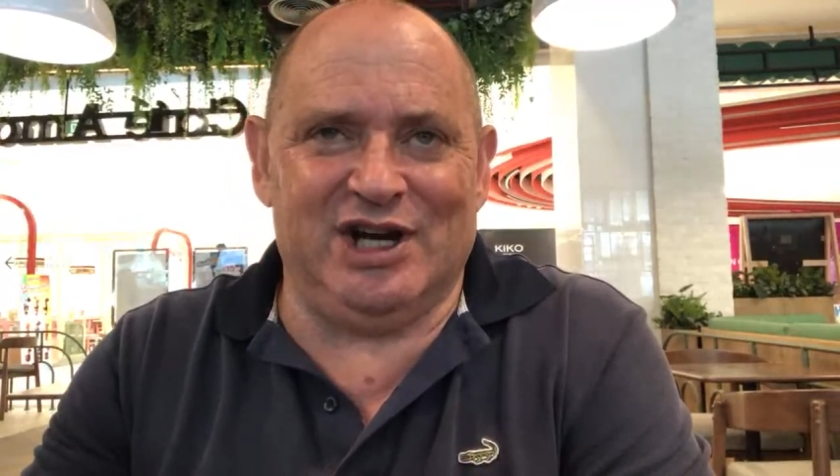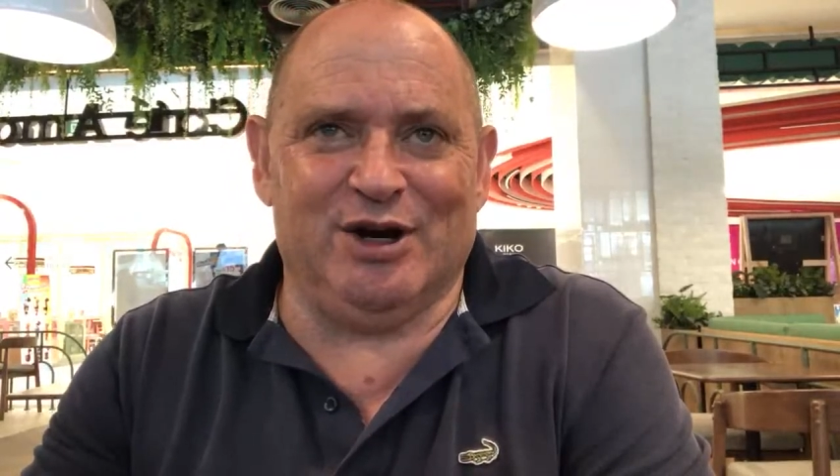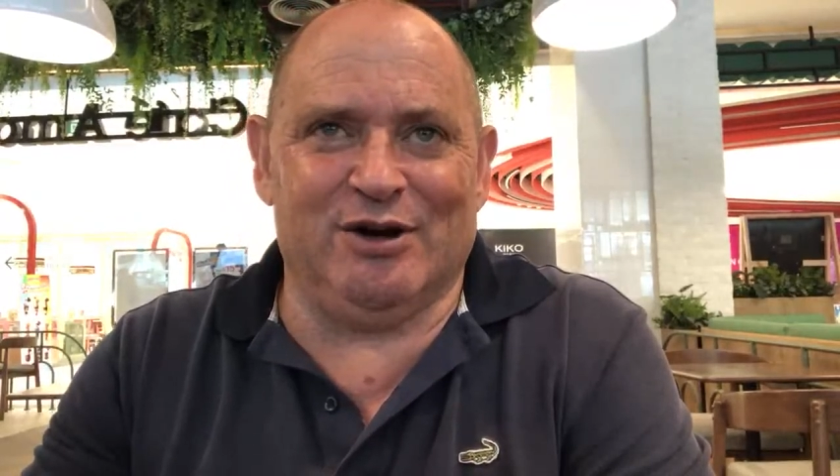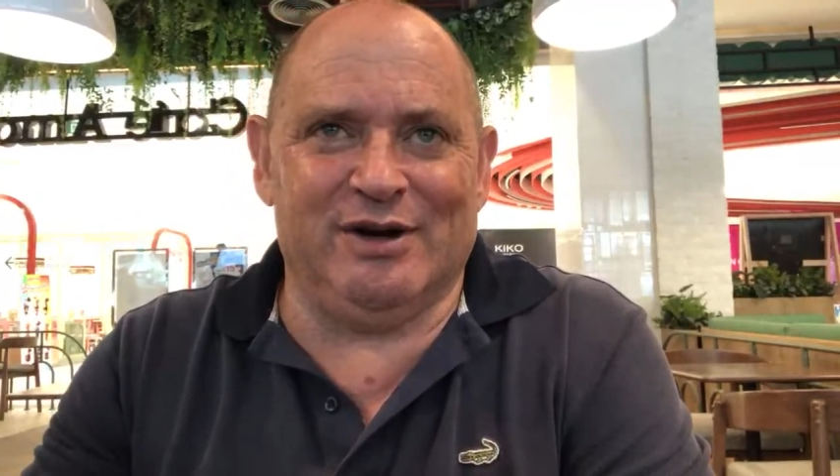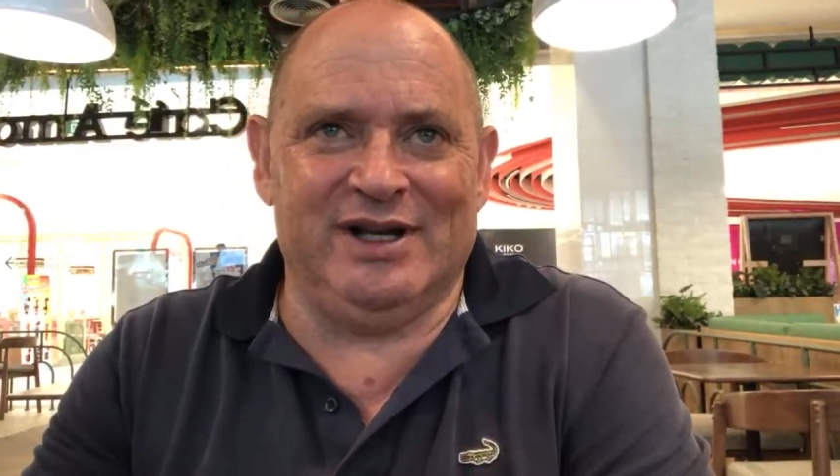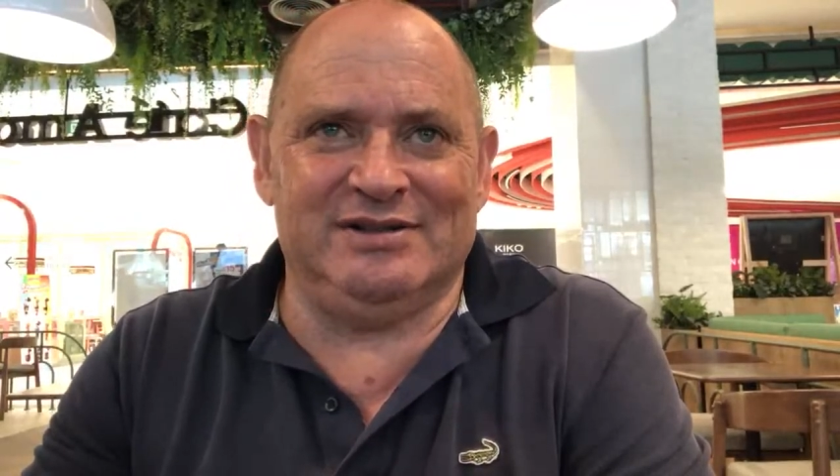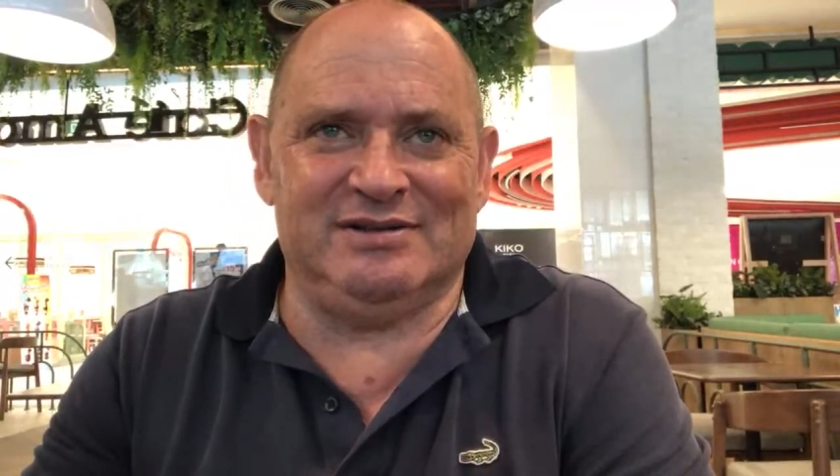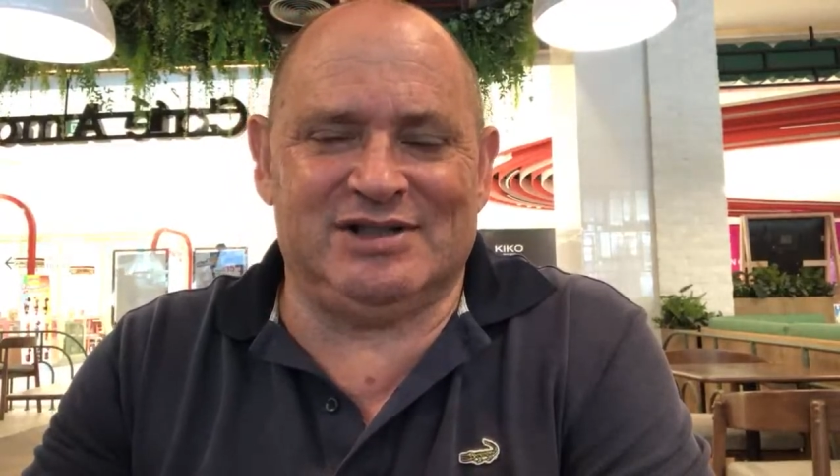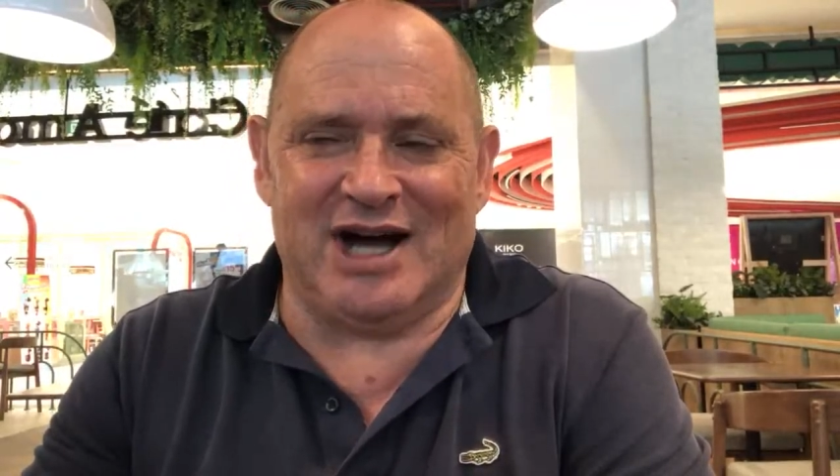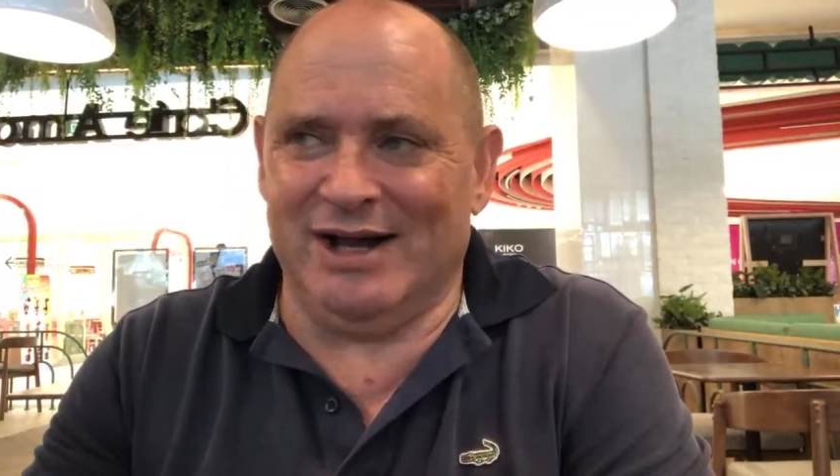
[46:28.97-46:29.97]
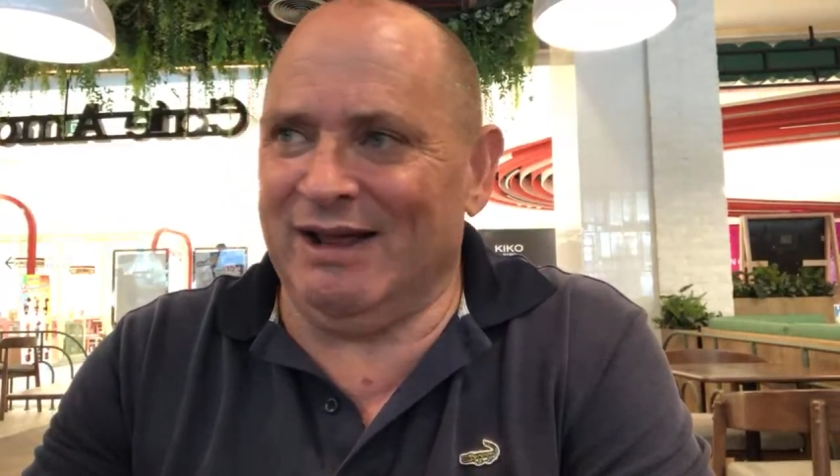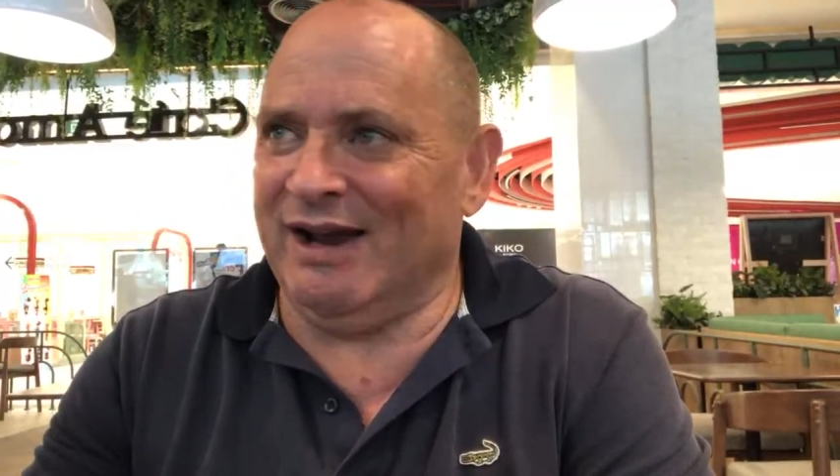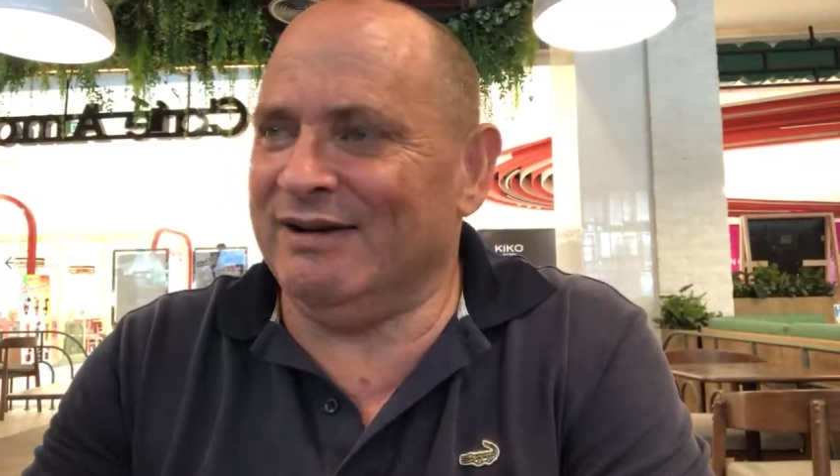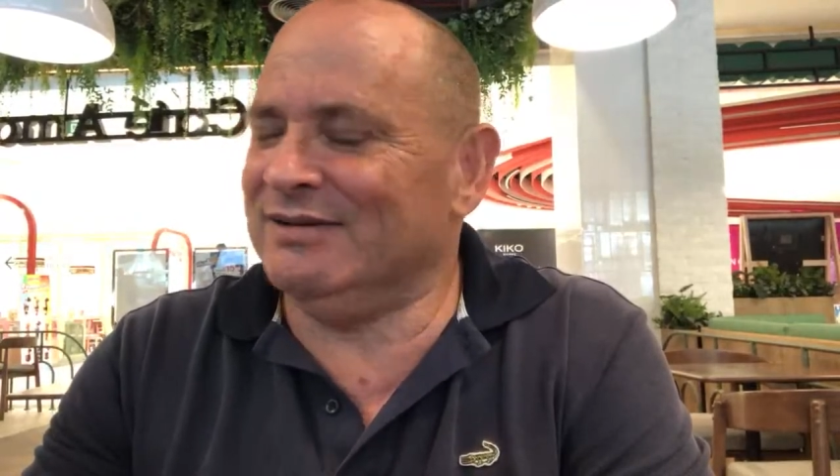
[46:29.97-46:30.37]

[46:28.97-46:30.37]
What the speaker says: here in Thailand.